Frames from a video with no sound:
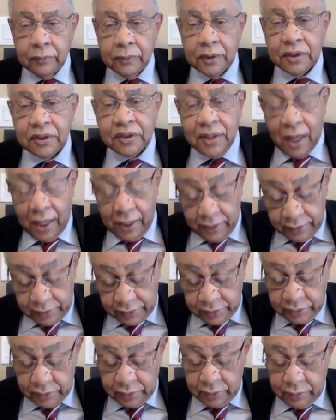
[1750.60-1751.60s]

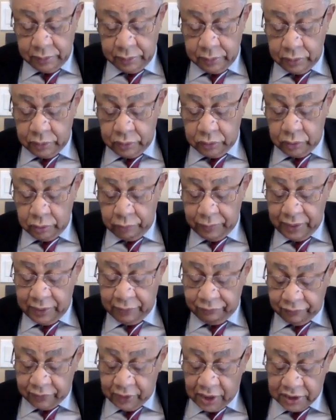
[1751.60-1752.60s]
science, to
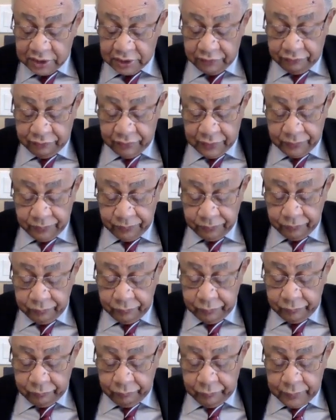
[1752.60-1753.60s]
mean philosophy.
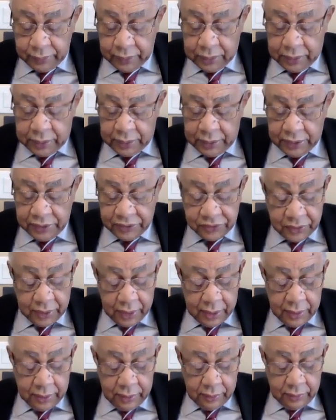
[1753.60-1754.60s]
He
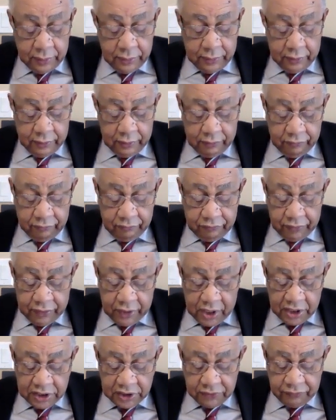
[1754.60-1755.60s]
said,
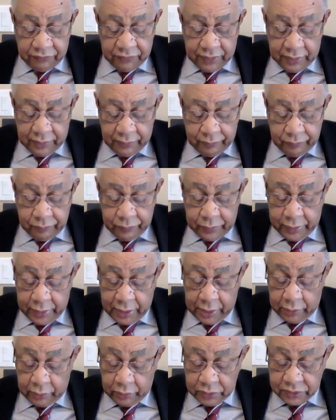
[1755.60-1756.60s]
"Philosophy,
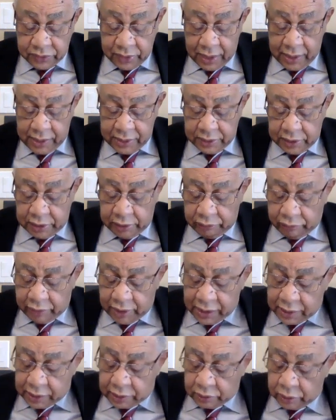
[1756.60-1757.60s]
then, or science, is
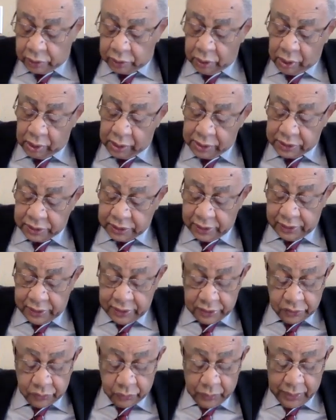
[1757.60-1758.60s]
related to knowledge in
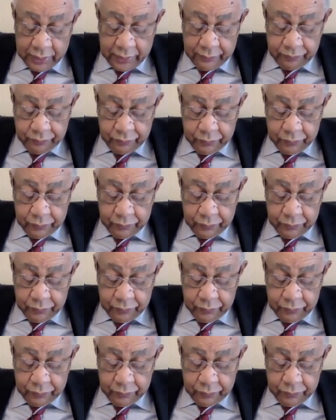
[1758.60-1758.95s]
this way.